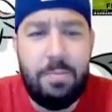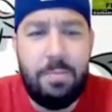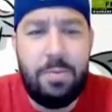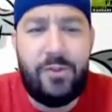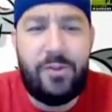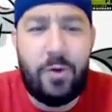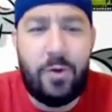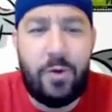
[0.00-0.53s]

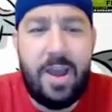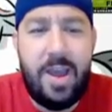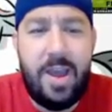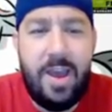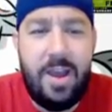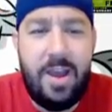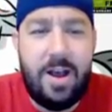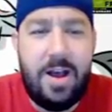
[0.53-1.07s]
Before I
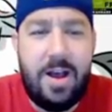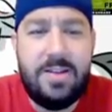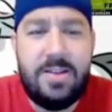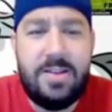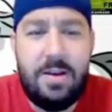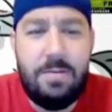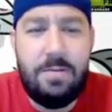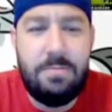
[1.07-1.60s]
had a hot
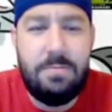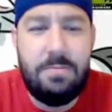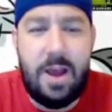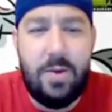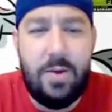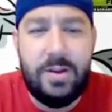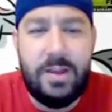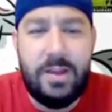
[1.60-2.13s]
tub,
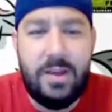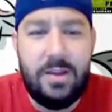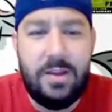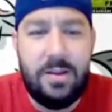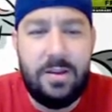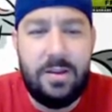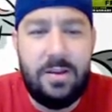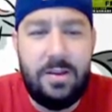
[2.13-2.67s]
I would get
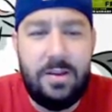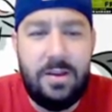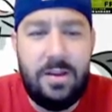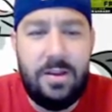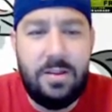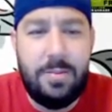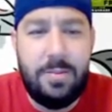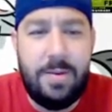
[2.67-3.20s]

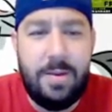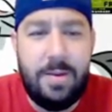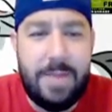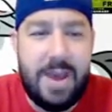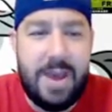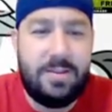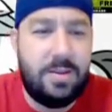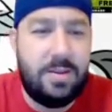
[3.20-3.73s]
in the
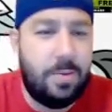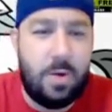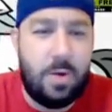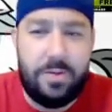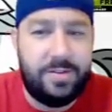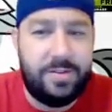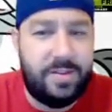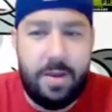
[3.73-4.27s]
bathtub
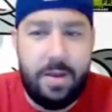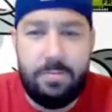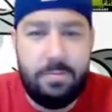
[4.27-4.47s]
all the time.